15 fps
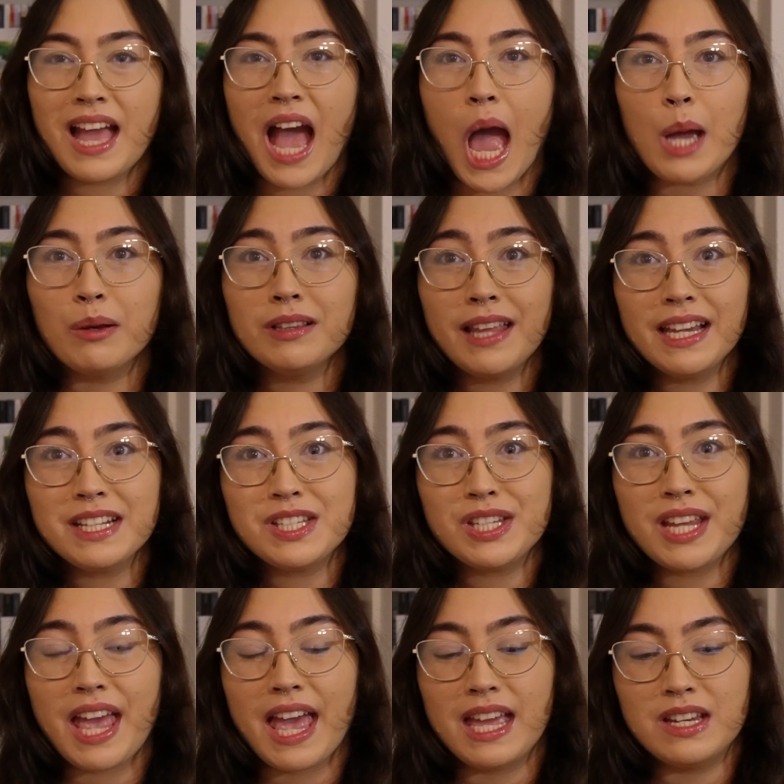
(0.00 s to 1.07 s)
I would like to
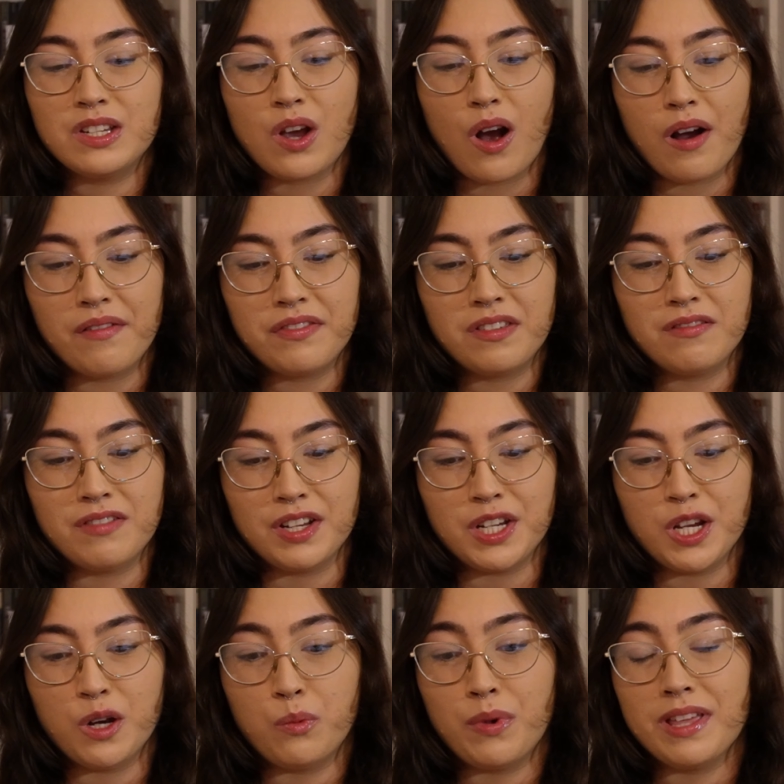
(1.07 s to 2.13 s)
end off the
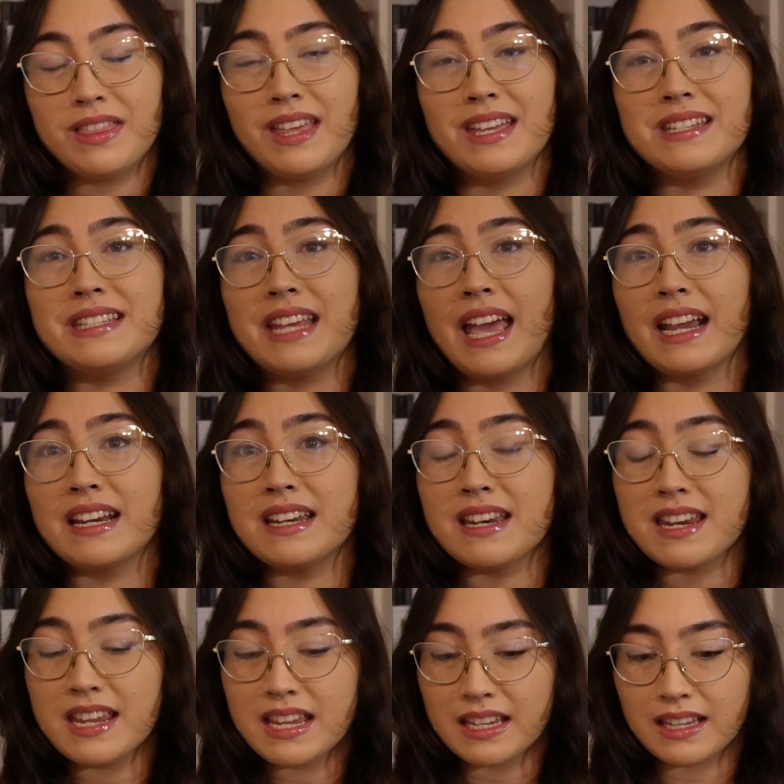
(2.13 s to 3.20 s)
video with a
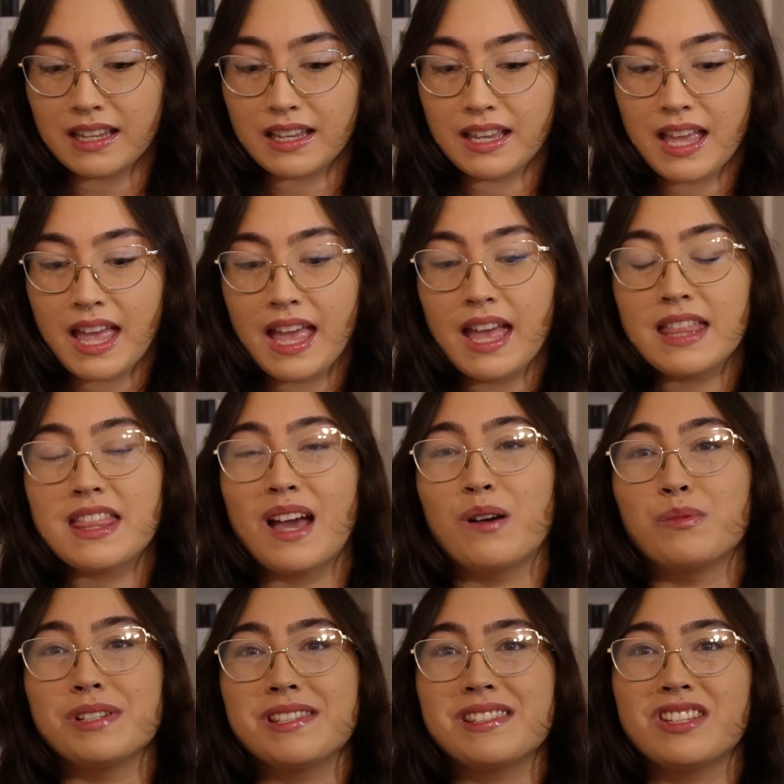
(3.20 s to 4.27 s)
technique that
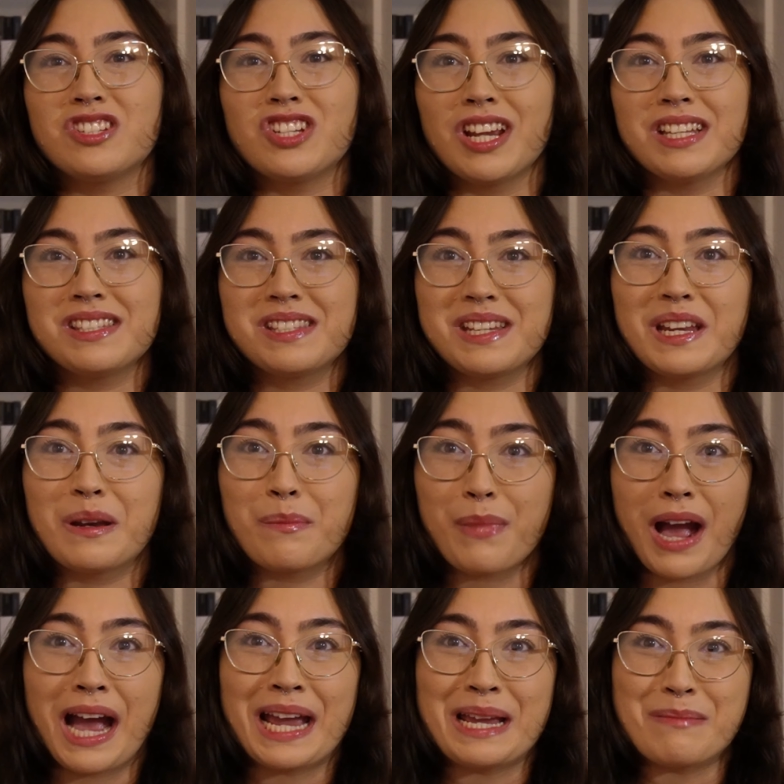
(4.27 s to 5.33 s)
was suggested
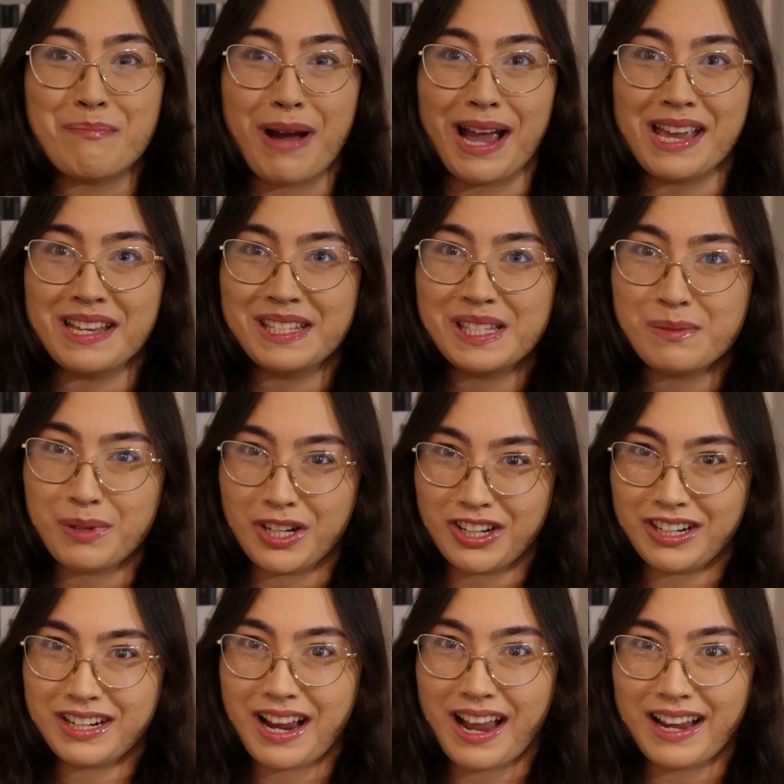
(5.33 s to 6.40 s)
by my
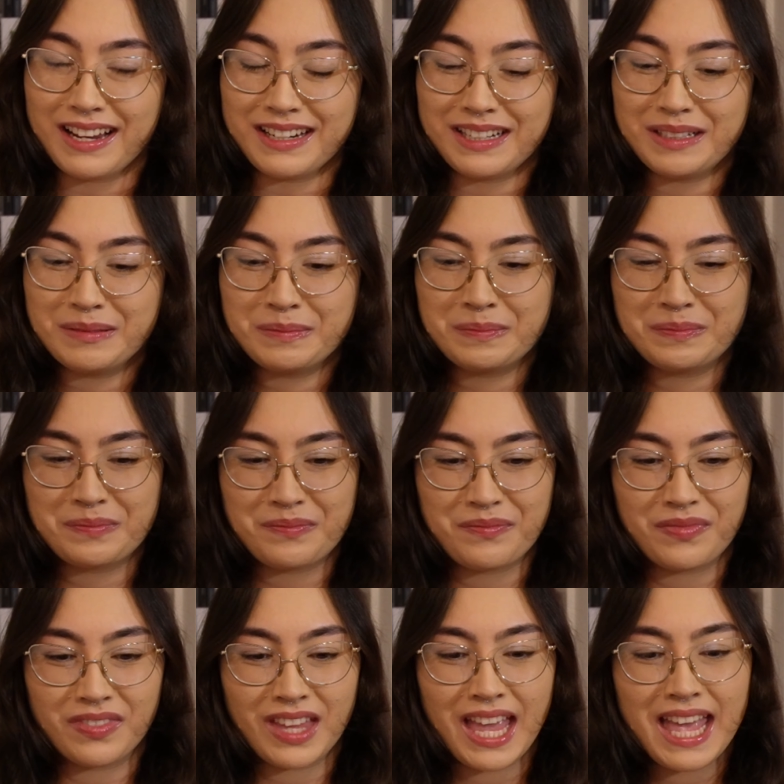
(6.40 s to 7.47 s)
spirit guide.
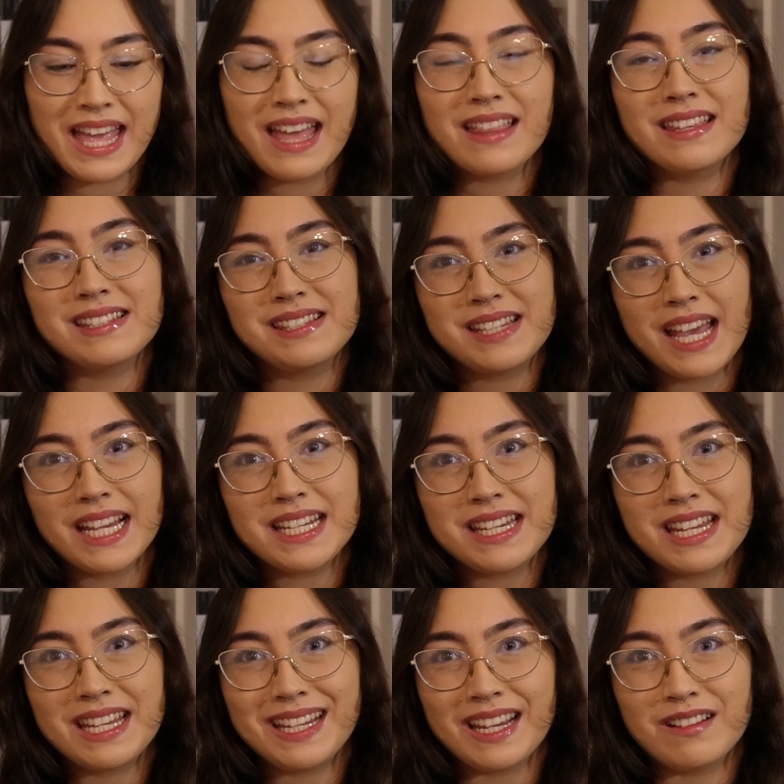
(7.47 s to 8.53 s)
This
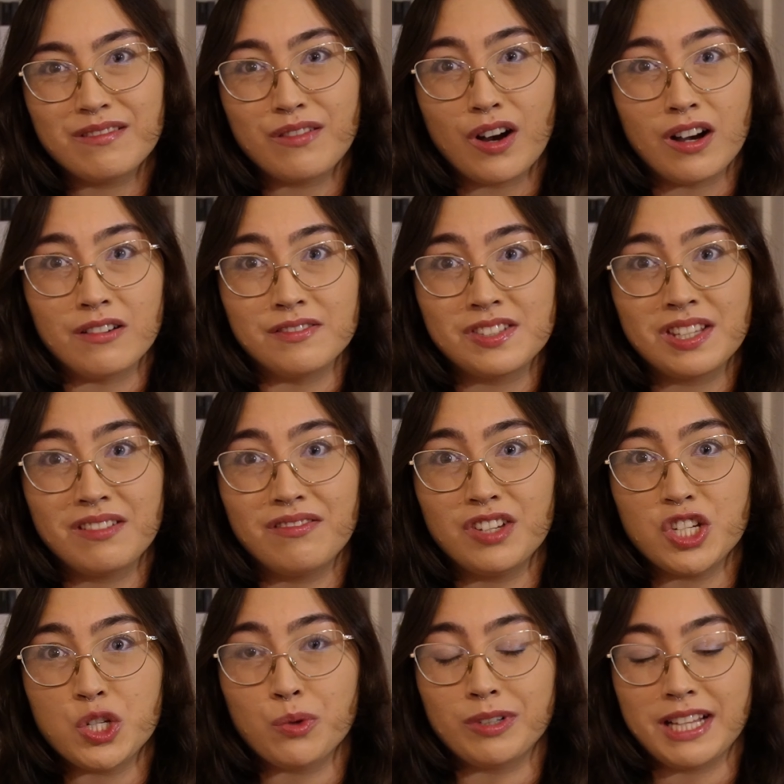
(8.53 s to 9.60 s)
technique involves
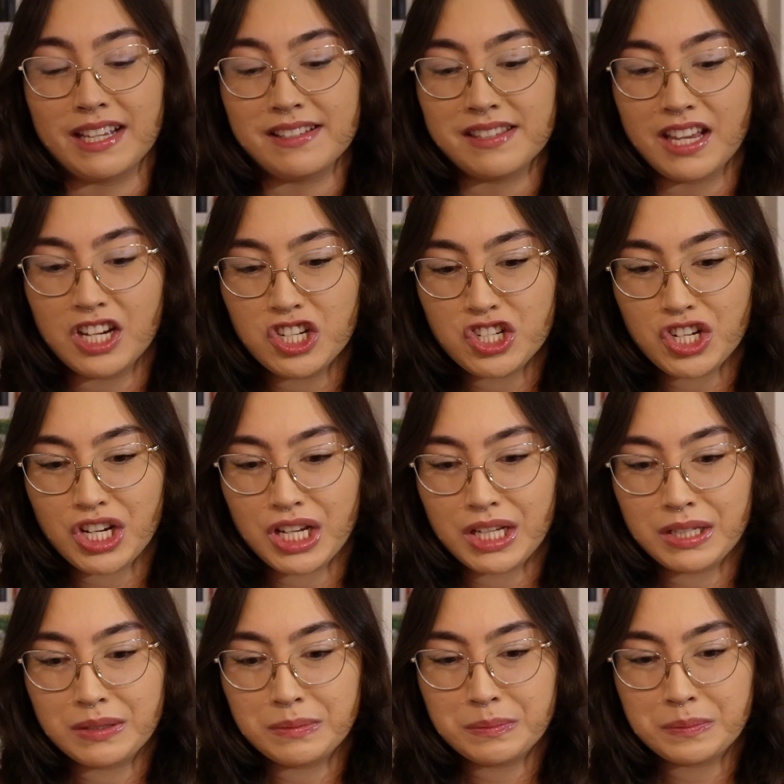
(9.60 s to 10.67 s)

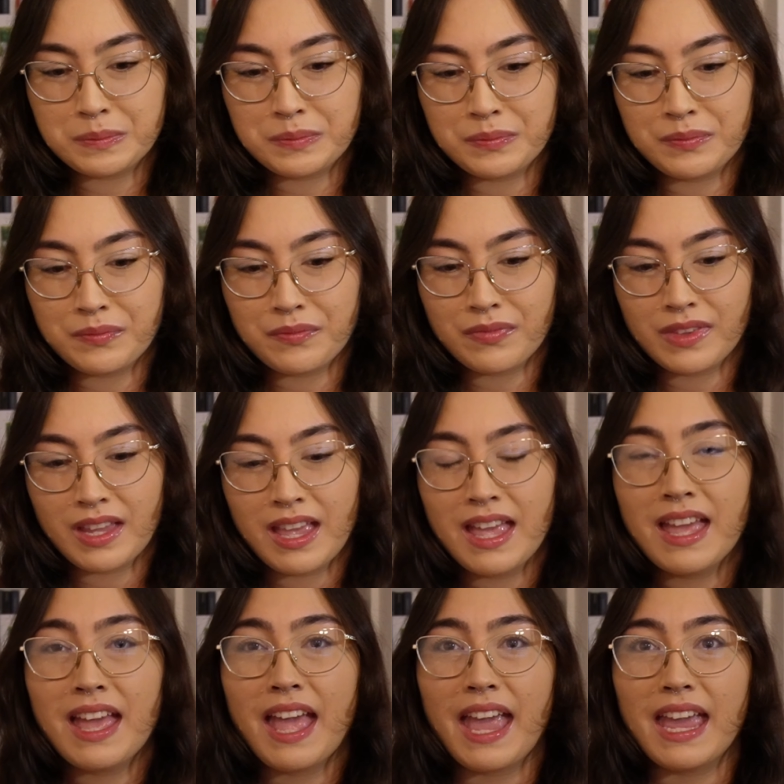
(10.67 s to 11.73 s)
visualization,
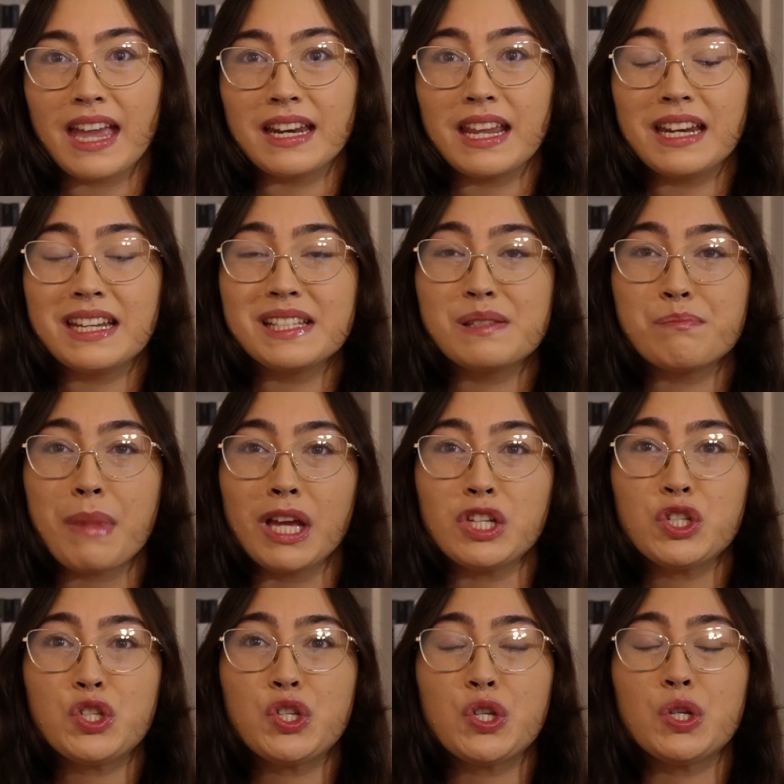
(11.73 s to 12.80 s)
and it is
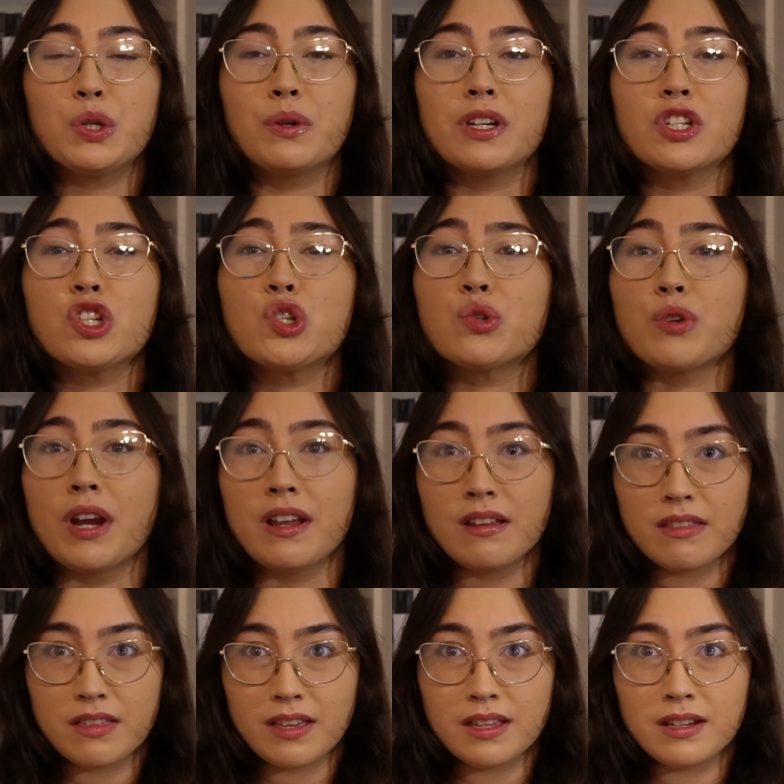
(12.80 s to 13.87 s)
meant to
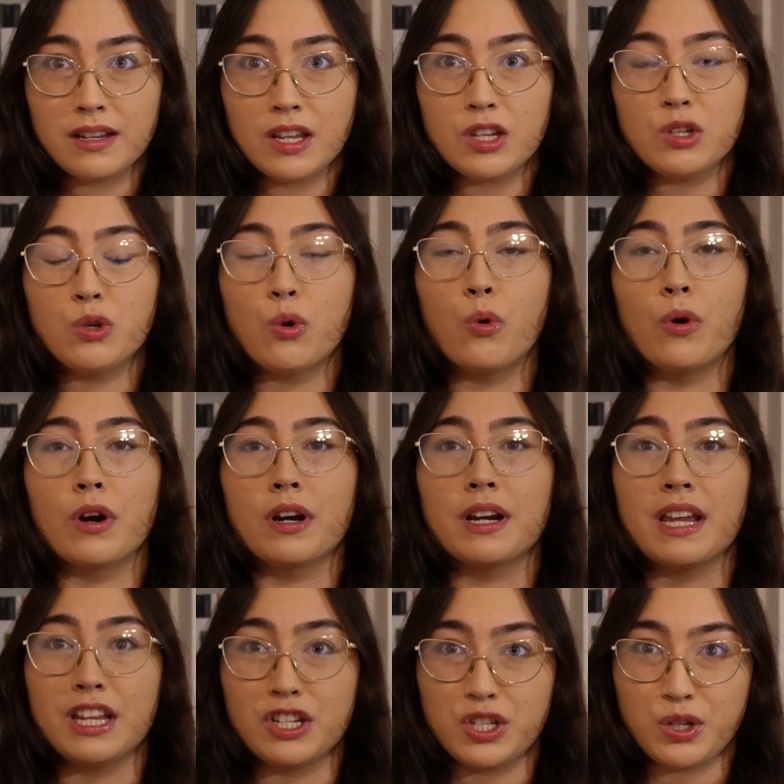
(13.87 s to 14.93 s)
strengthen
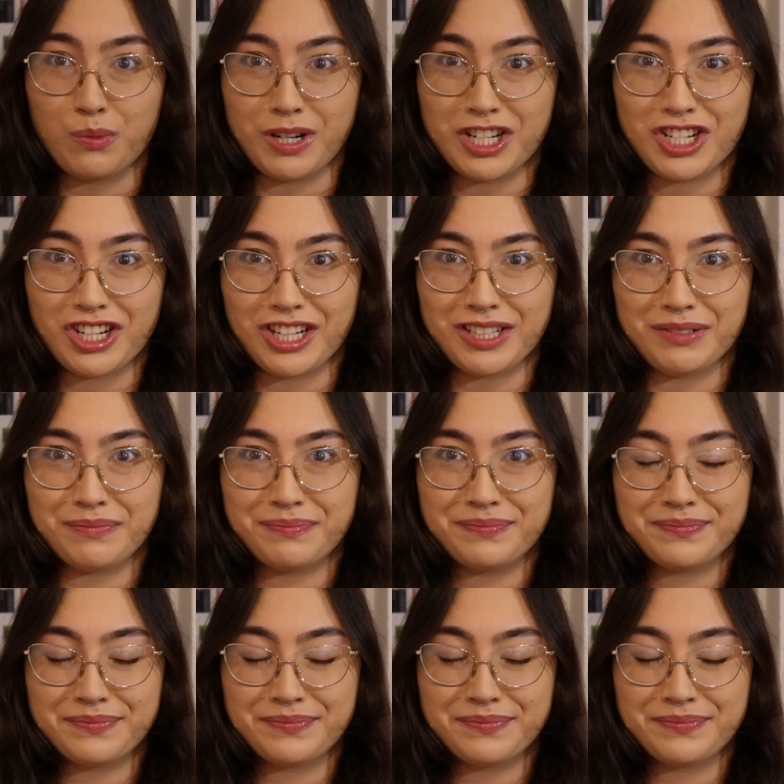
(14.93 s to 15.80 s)
your intuition.